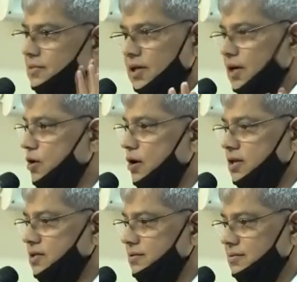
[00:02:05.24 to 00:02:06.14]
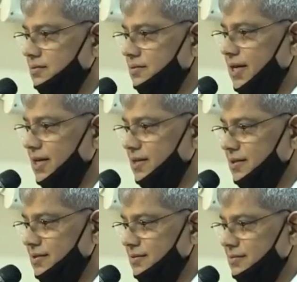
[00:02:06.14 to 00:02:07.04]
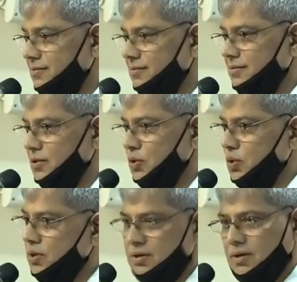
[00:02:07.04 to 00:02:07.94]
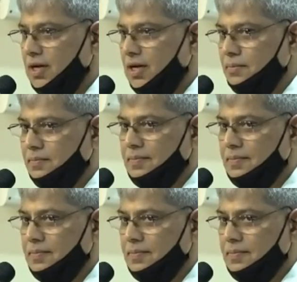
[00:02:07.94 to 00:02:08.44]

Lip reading: See a cross, right? Yeah.